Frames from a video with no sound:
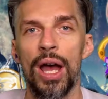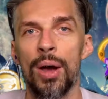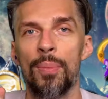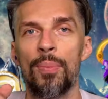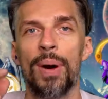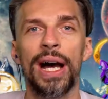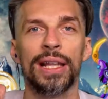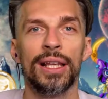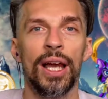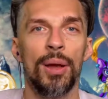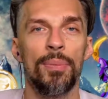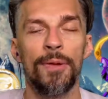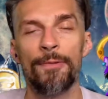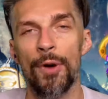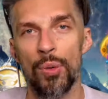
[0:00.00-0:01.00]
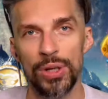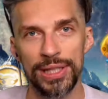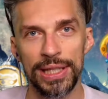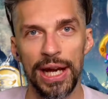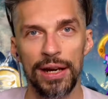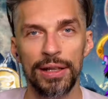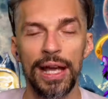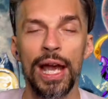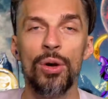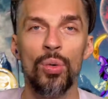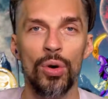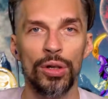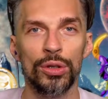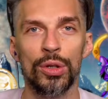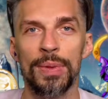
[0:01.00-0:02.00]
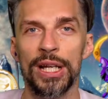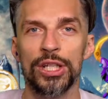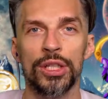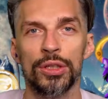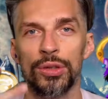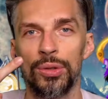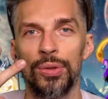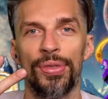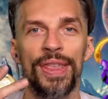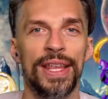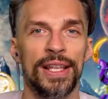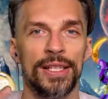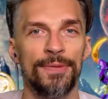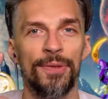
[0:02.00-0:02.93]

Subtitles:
But before we start, I want to mention two things.